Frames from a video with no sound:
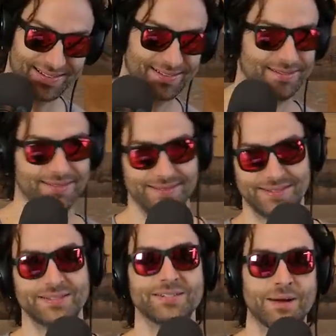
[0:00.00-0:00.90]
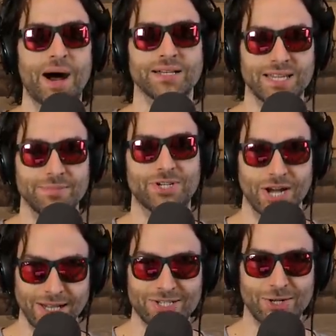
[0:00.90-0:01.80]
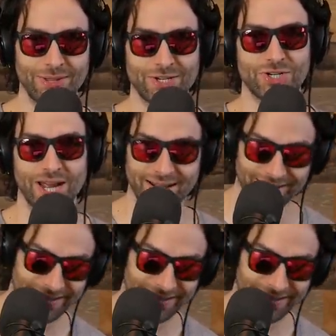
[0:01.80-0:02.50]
Come on, Tim Chung, let's do this shit.